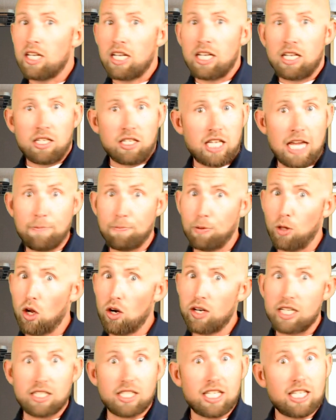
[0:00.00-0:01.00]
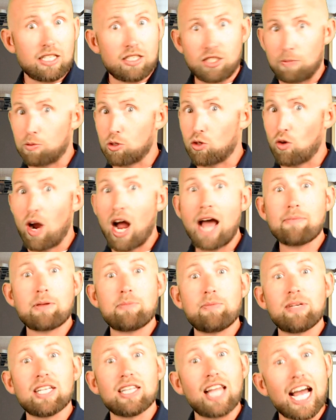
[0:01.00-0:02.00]
keep learning, subscribe, give me
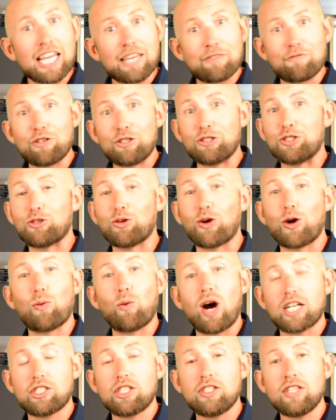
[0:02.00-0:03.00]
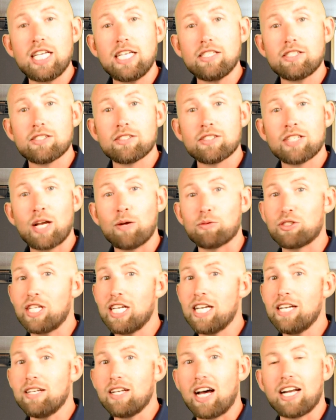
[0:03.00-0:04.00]
a like if you enjoy watching these, and we'll see you
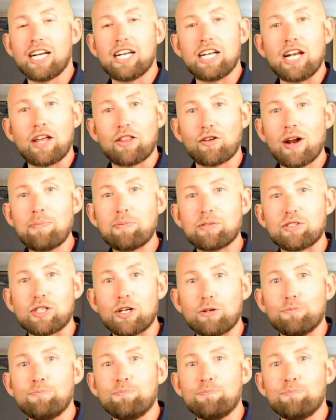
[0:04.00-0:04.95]
on another episode.